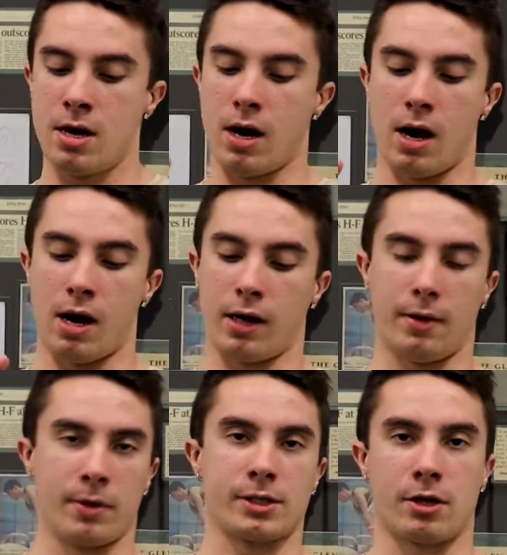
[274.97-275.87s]
And
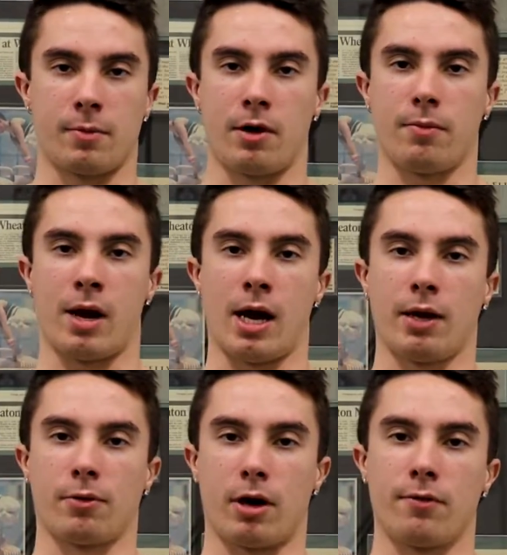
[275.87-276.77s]
I'm going to talk about my
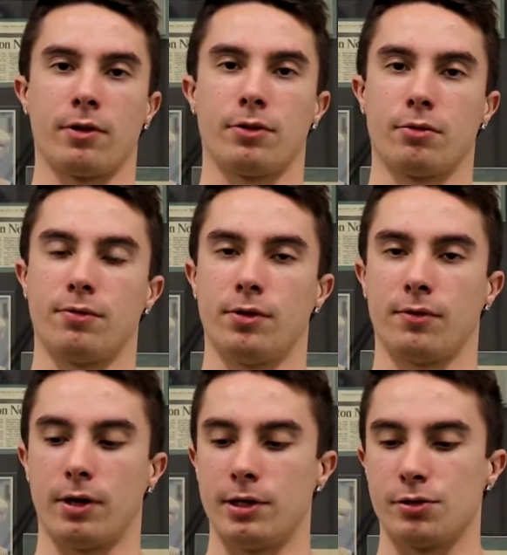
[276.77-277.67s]
recovery through a few
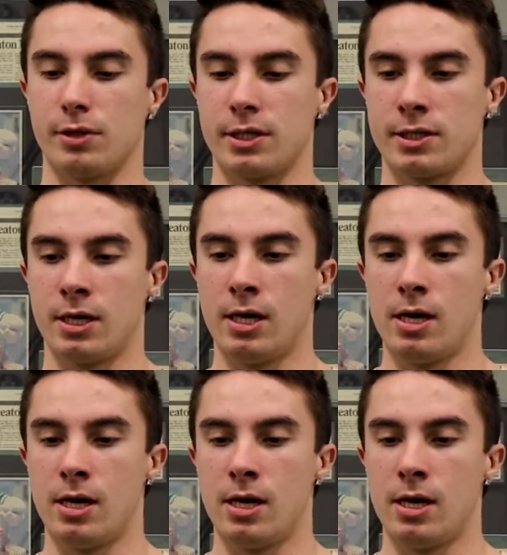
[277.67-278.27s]
different injuries.